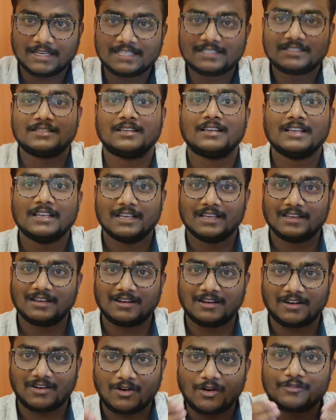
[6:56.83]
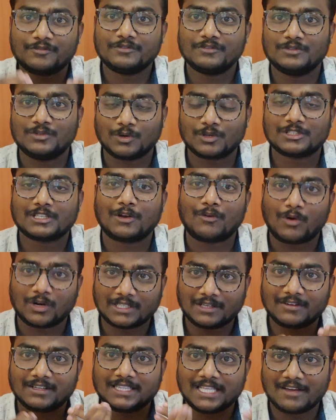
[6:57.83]
list uh, of JoSAA
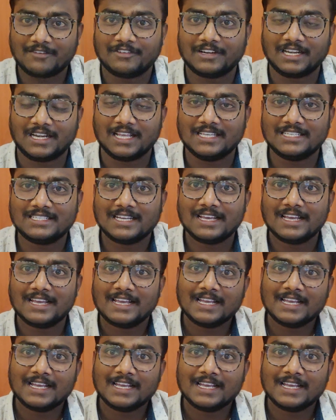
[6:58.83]
whatever they have released